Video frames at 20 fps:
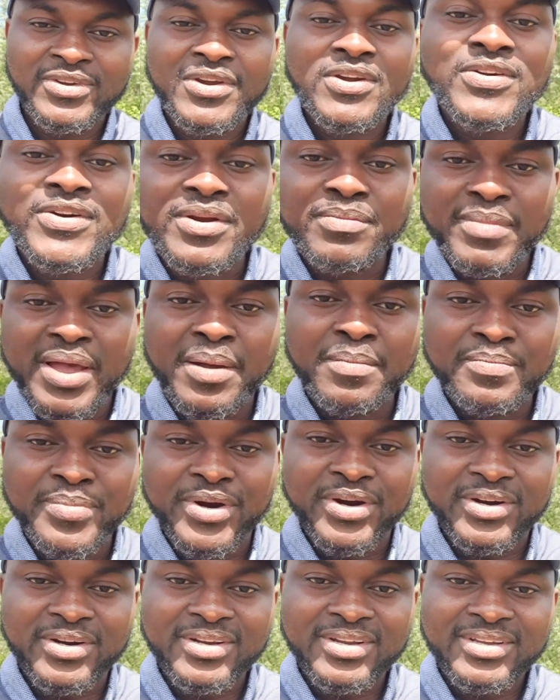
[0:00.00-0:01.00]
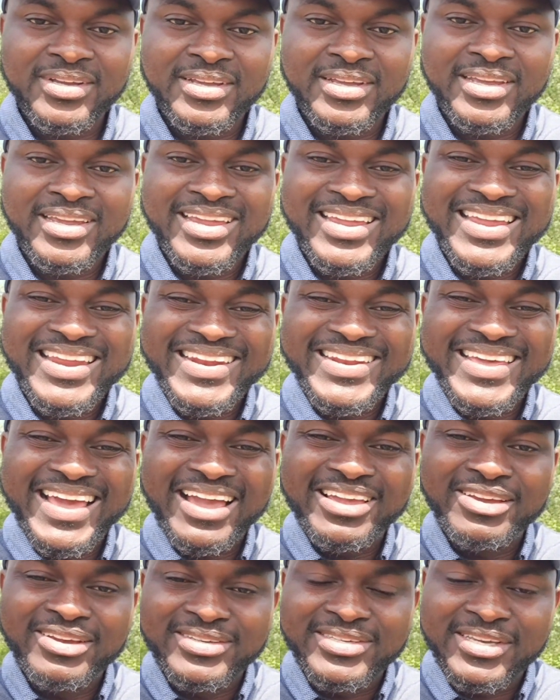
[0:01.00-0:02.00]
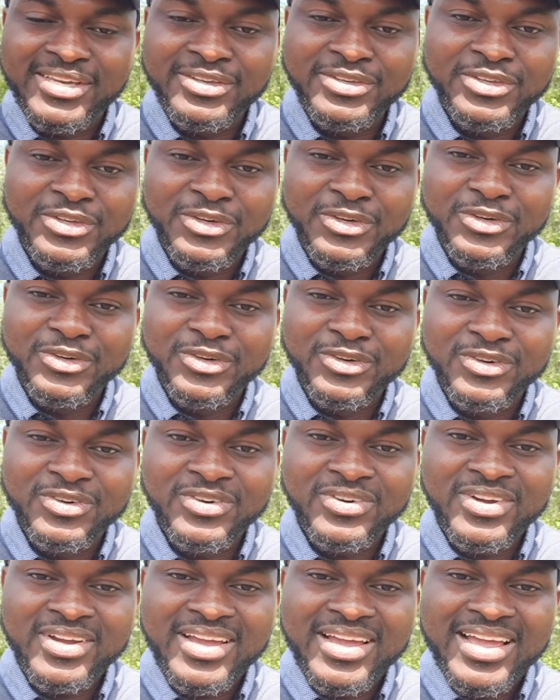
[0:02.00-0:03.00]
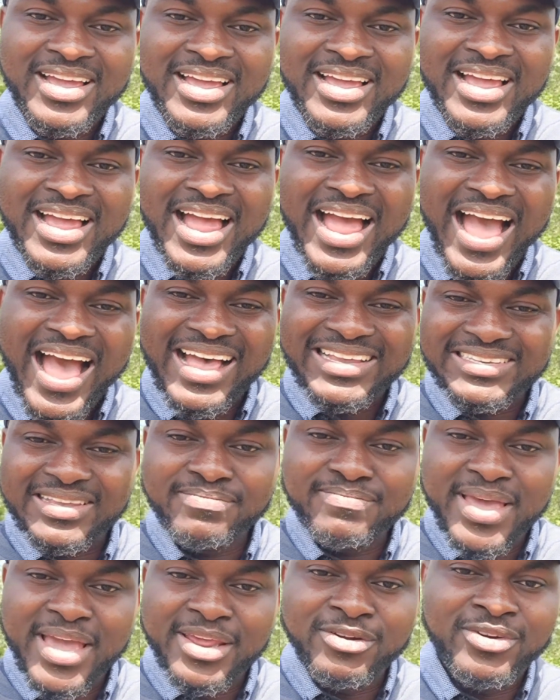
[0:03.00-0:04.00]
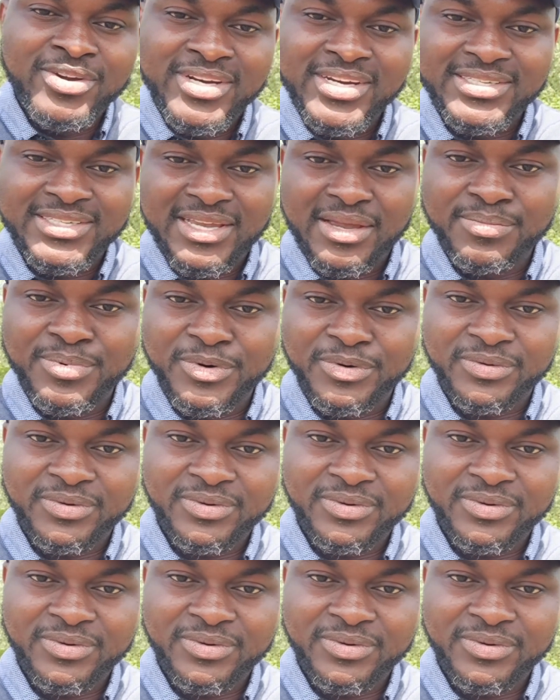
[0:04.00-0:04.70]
Remember, they are using you as a menu in the table.